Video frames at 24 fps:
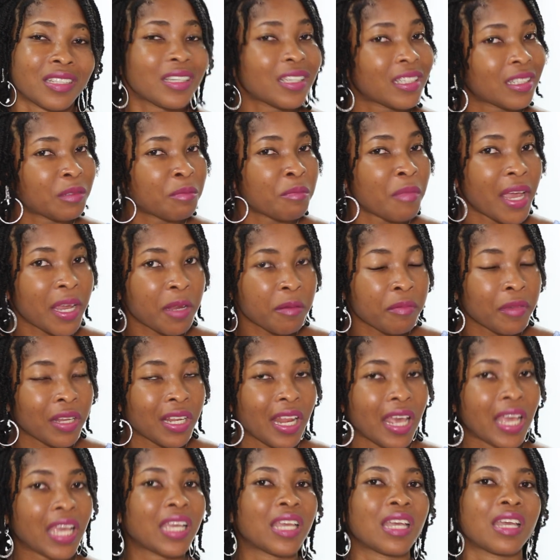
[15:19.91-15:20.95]
it might be
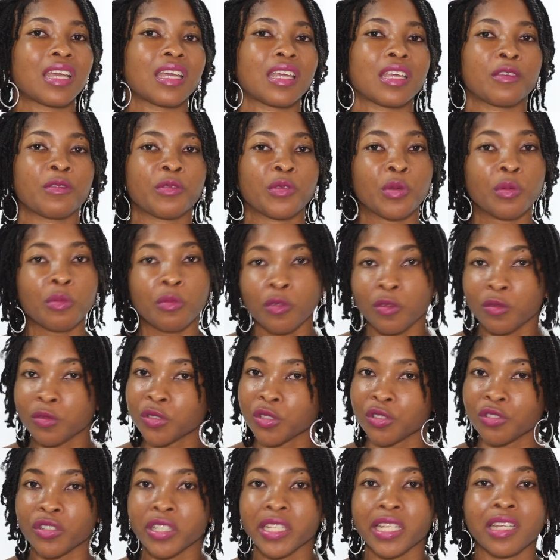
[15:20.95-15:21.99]
like if you move
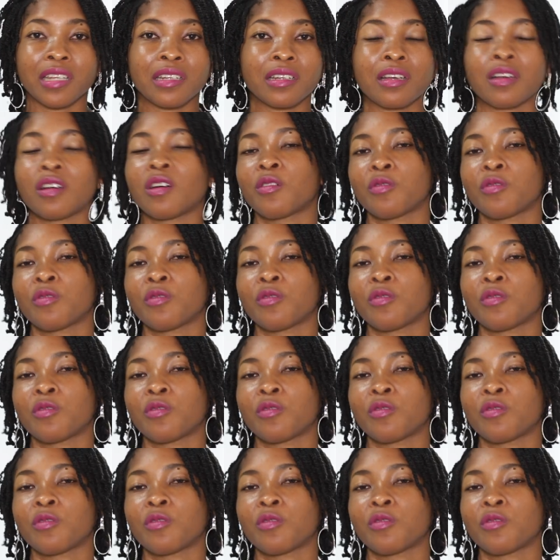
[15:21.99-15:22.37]
to Grenada.